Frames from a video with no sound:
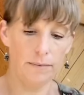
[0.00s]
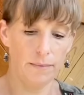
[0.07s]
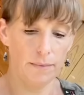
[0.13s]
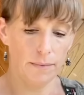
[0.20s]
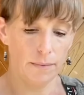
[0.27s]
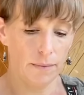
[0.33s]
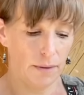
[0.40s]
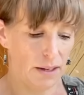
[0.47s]

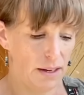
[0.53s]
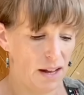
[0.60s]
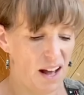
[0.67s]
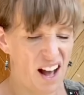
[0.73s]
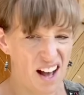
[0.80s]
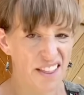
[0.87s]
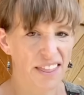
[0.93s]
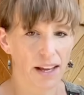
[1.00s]

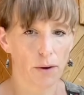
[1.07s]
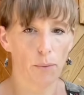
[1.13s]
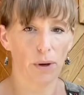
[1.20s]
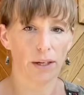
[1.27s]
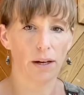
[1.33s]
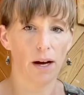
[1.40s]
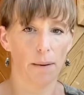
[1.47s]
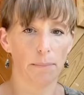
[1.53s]
I think one
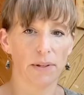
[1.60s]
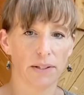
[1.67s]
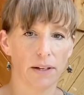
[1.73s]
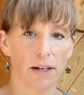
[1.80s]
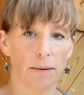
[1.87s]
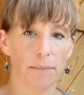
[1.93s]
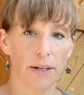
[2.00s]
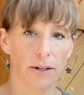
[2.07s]
cup is
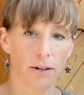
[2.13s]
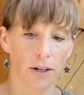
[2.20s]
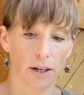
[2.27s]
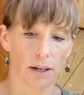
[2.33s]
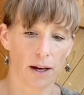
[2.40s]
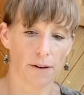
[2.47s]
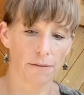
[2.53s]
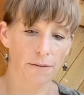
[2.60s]
gonna be good
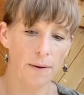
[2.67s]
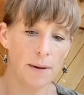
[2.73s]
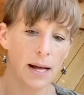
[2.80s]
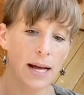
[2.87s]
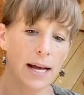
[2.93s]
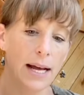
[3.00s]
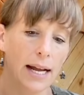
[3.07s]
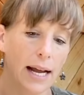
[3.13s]
enough.
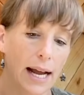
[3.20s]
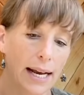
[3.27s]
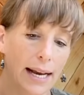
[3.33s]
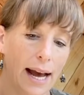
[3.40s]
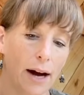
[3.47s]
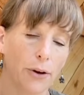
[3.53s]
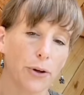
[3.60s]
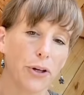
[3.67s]

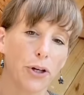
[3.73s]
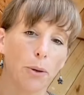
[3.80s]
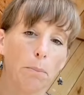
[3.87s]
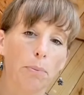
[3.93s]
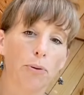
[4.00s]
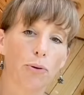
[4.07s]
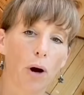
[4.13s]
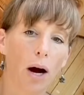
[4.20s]
Now, you're
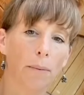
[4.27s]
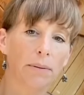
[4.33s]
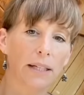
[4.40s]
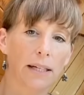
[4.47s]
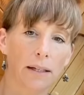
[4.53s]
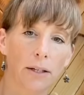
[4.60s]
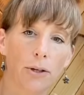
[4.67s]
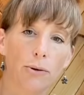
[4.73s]
probably
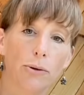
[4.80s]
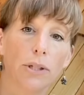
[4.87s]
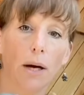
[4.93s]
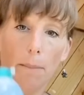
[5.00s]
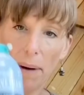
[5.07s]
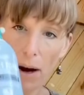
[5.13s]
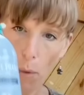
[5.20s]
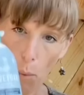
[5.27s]
gonna use
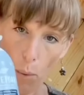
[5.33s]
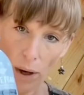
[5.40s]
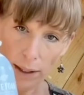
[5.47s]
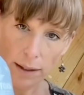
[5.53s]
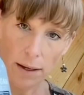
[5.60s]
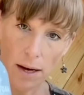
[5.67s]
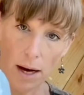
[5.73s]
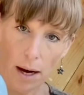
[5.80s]
about one
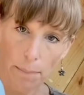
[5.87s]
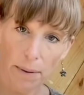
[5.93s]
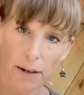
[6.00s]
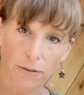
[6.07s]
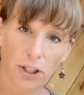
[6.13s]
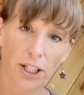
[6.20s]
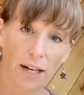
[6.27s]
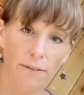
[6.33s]
cup of
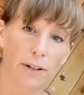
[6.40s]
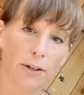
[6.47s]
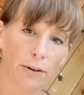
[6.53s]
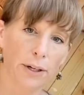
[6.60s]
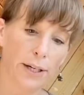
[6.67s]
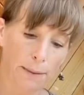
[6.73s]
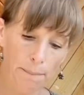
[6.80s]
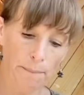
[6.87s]
shaving
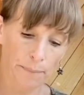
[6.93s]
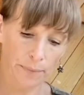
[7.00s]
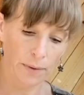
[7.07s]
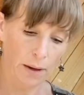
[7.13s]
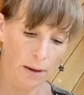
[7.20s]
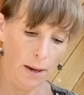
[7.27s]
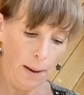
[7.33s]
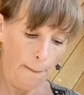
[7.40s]
cream,
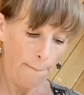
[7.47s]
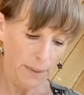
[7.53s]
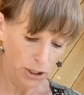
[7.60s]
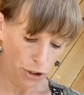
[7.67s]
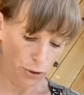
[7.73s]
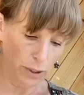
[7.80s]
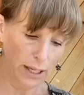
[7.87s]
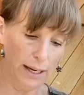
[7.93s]
but
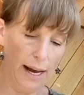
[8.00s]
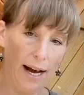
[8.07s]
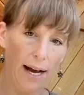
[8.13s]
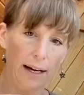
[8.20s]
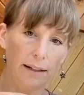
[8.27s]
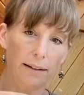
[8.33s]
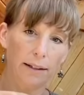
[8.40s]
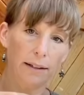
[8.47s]
you can add
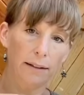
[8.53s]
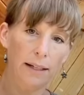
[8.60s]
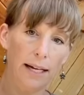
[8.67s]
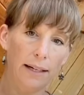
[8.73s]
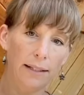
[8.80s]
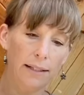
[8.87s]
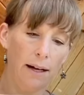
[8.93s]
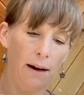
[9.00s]
a little at a
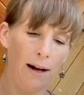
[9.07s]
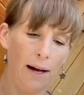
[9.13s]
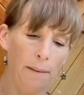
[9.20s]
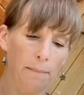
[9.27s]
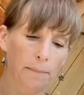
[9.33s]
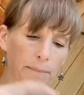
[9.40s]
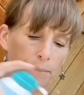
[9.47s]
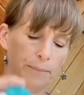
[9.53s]
time.
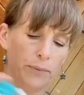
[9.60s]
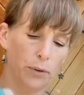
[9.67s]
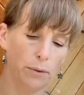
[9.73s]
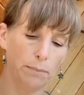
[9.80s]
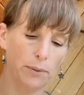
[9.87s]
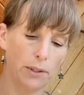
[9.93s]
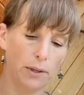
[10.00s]
Oops.